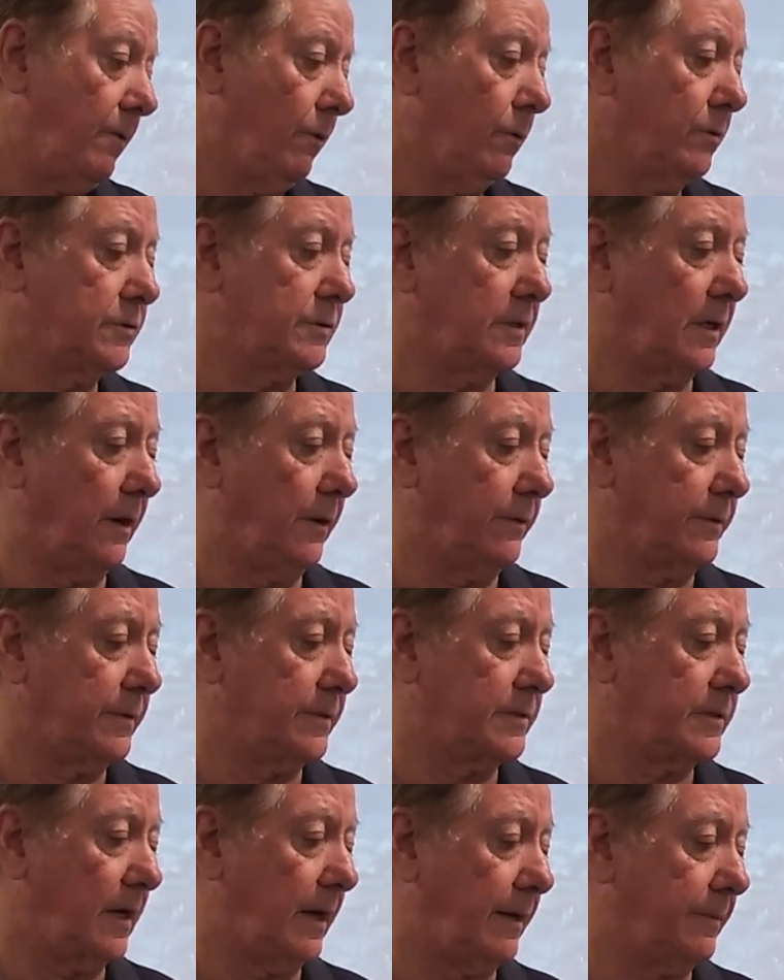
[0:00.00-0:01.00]
also at
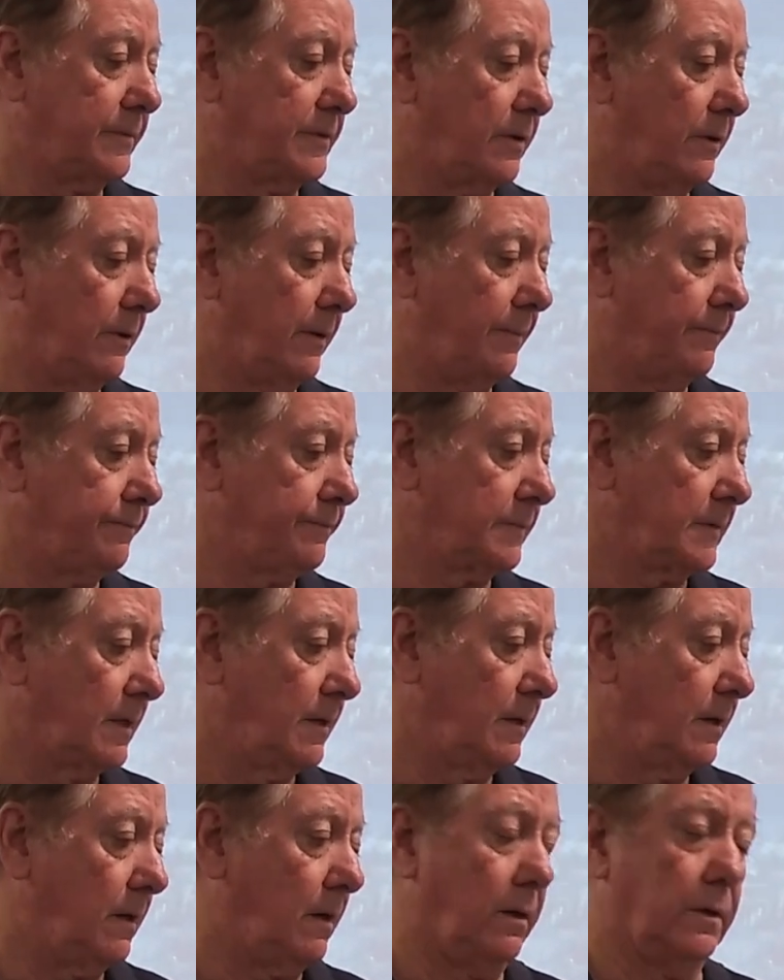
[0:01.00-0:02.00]
the same time
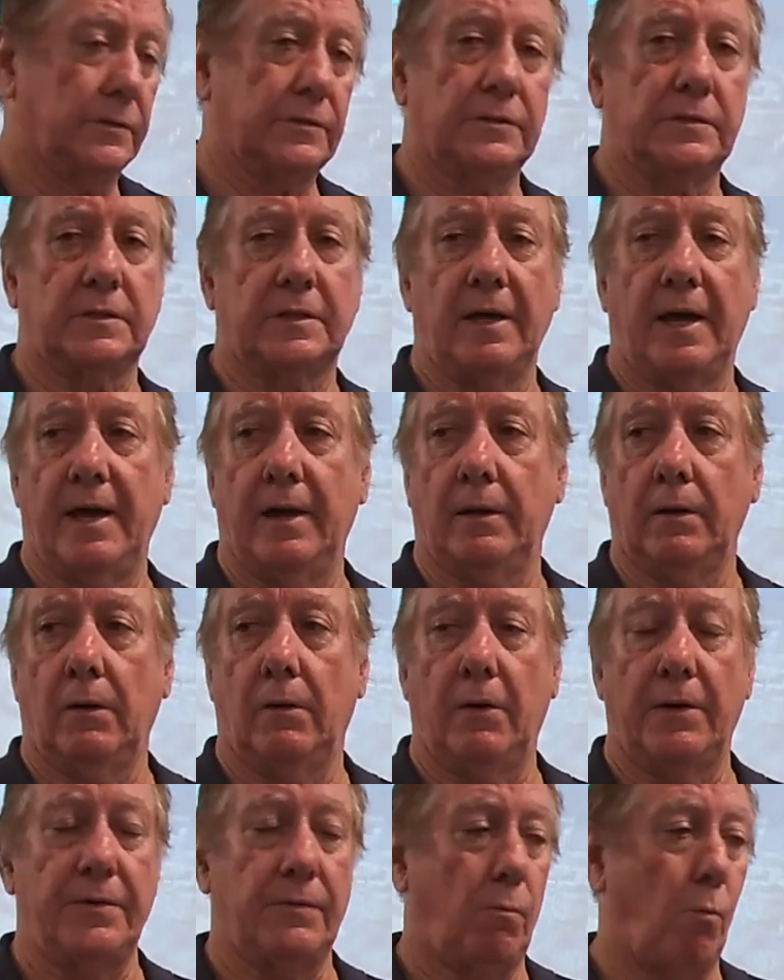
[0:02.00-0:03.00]
I'll just
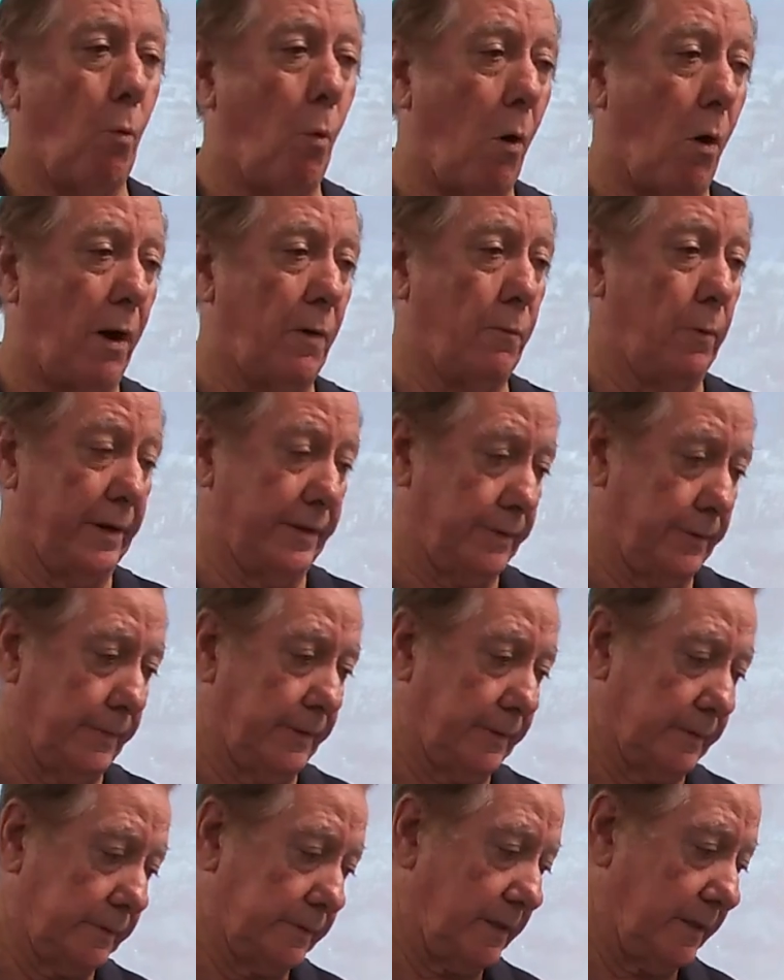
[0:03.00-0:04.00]
outline why we're
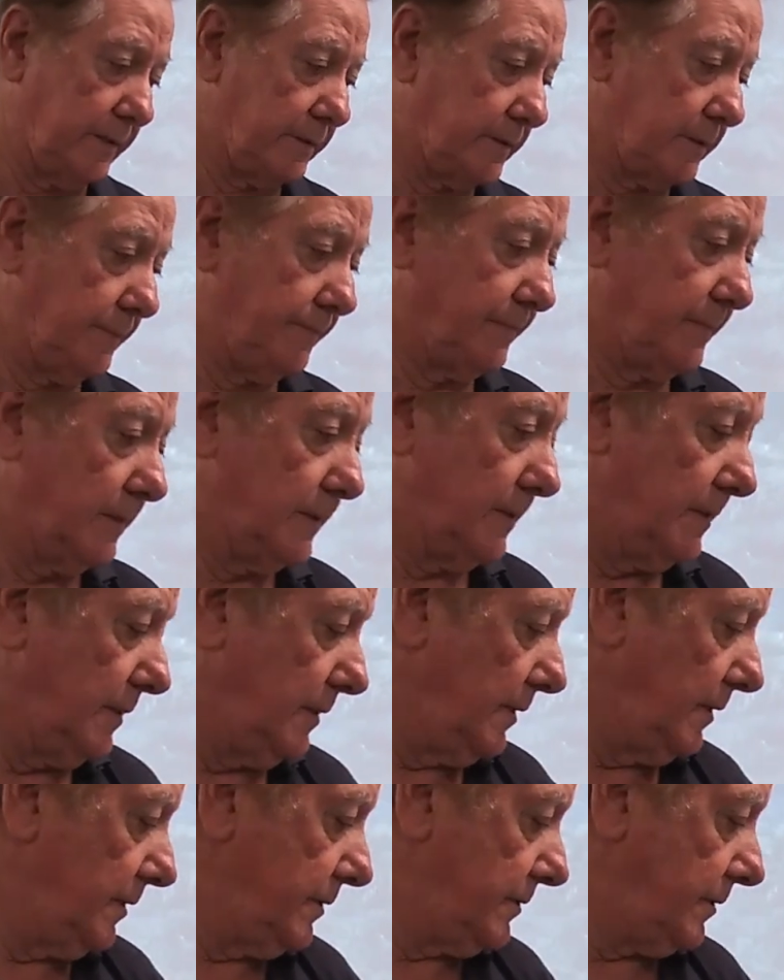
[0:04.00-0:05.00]
doing the test.
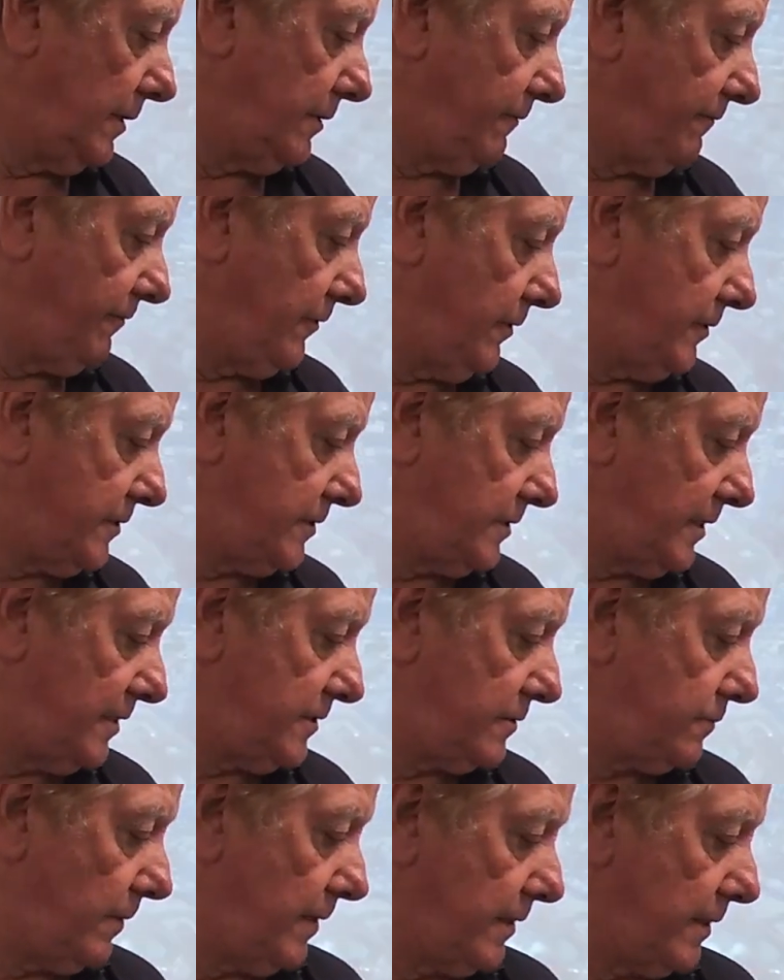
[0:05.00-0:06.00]
So the first
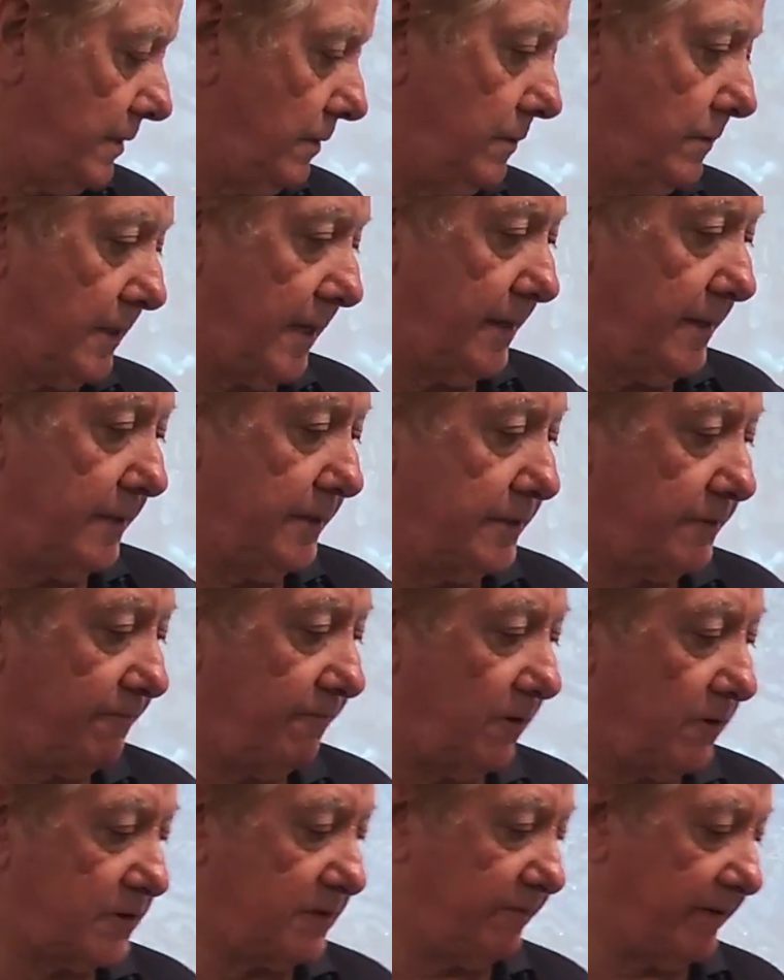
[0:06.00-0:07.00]
test we're going to look at is
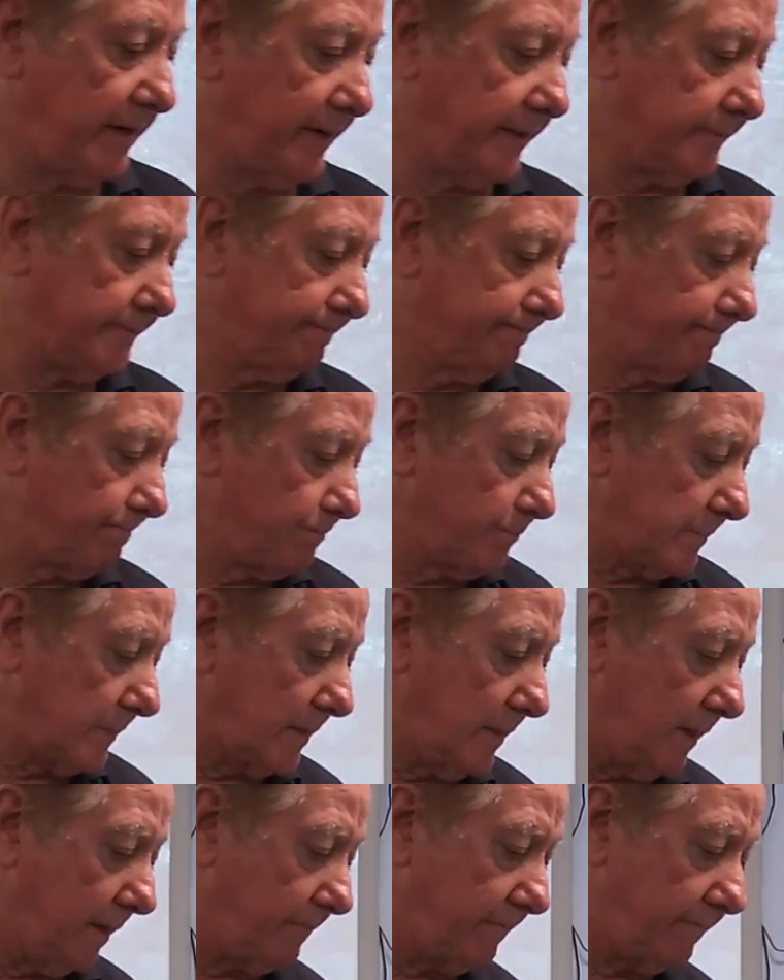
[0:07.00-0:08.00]
phosphate,
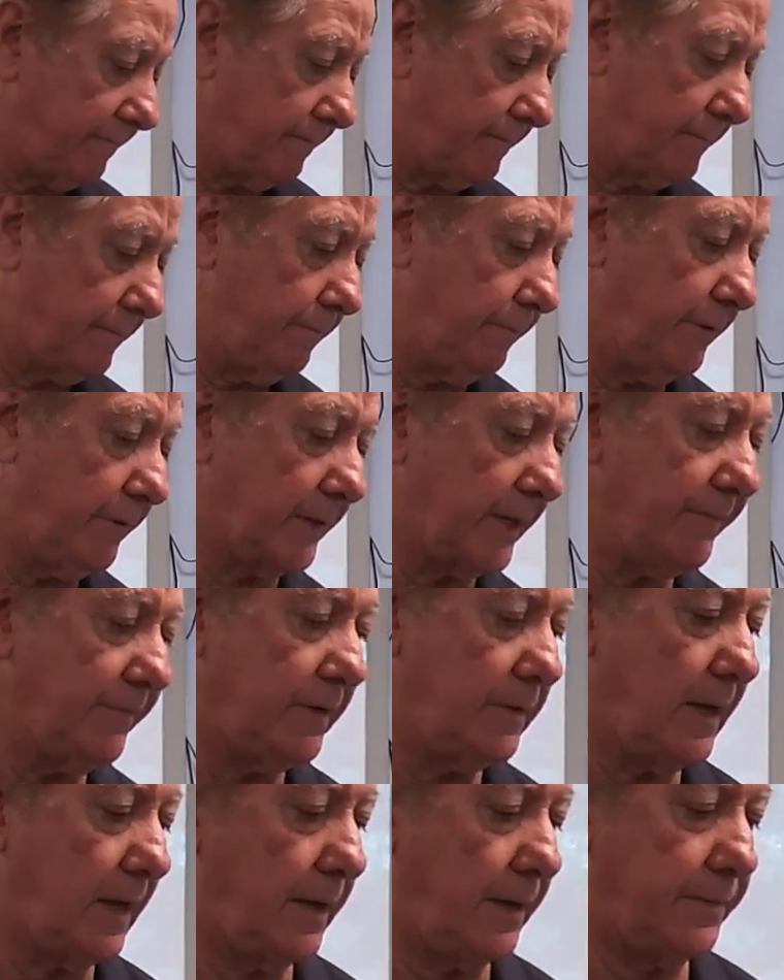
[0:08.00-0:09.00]
and we were
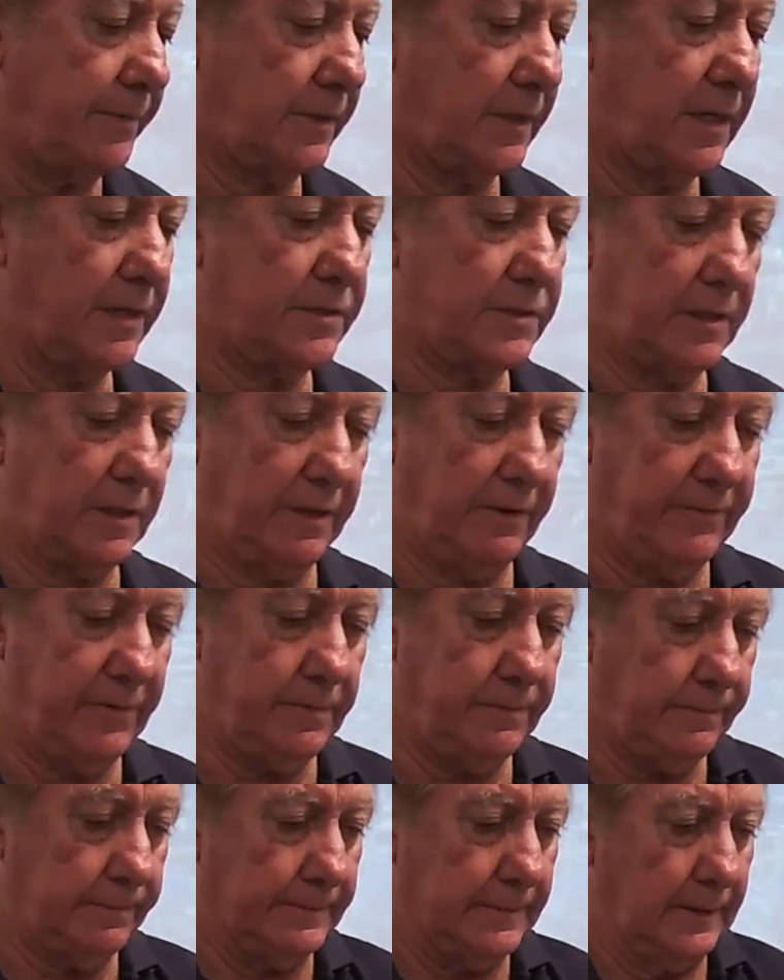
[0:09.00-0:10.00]
given the kits are
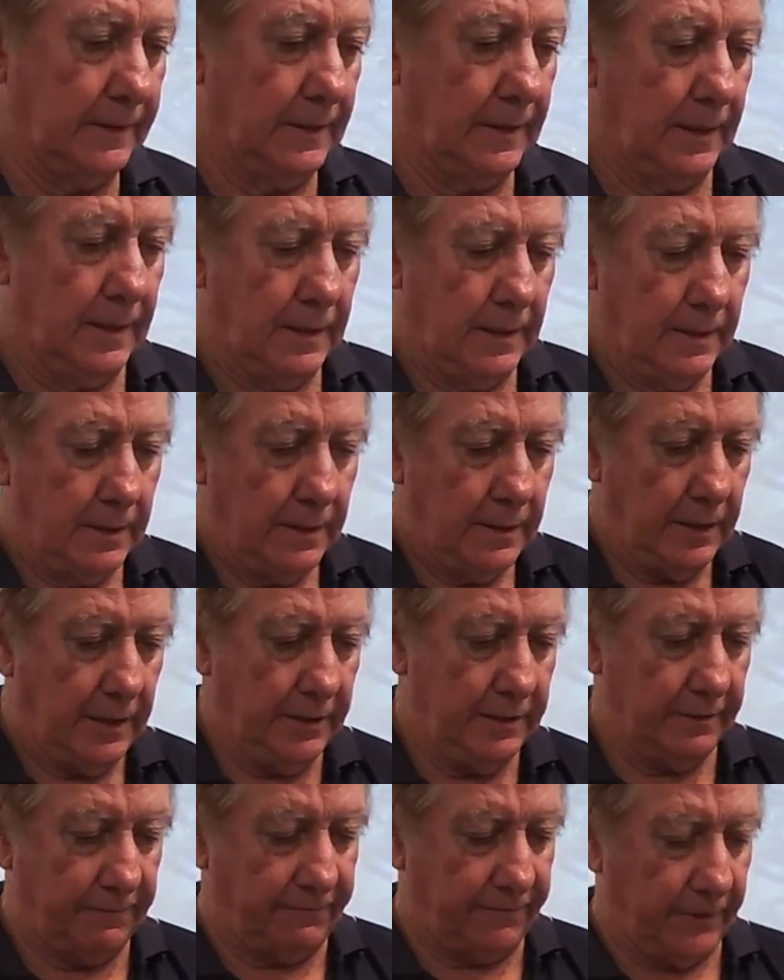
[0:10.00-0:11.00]
given
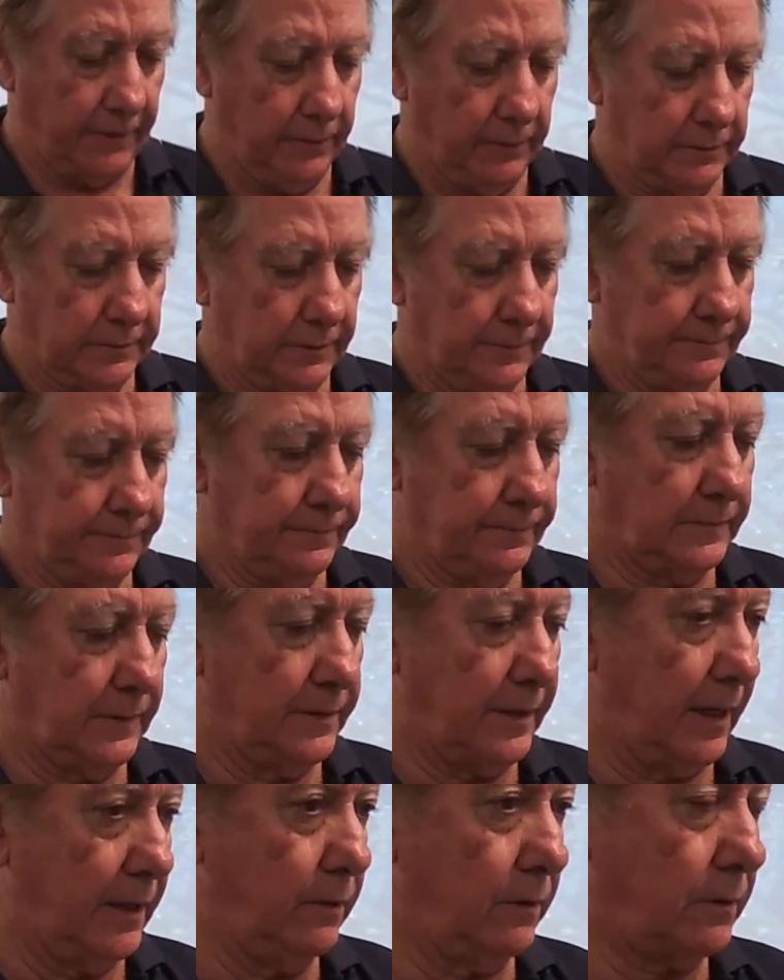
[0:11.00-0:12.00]
in the field.
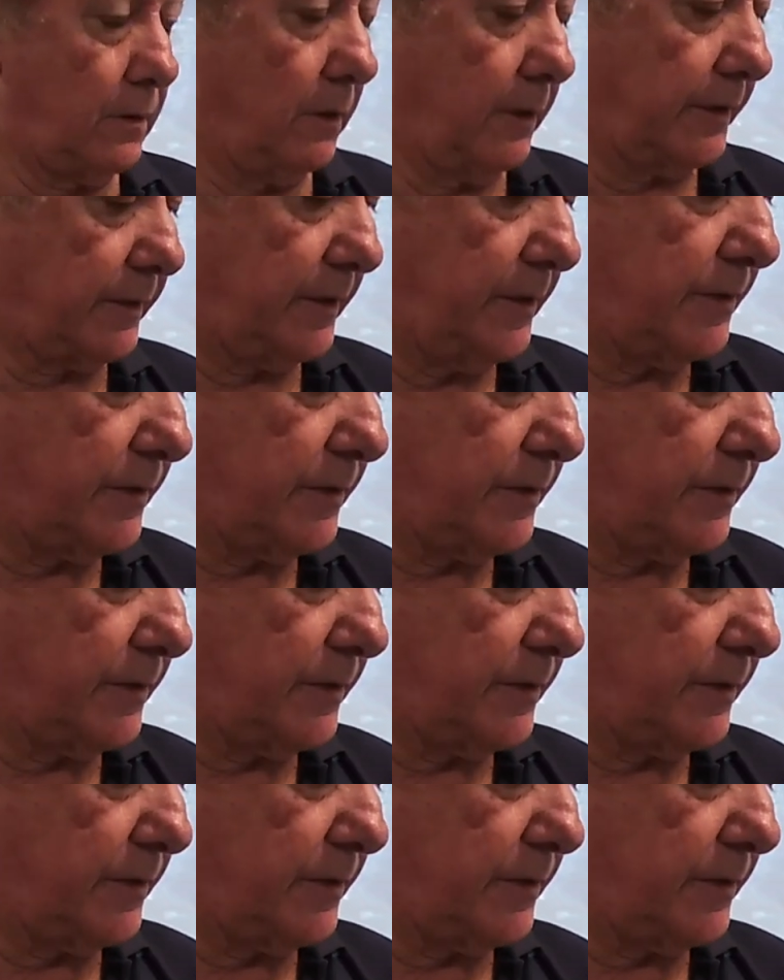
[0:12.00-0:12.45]
They look like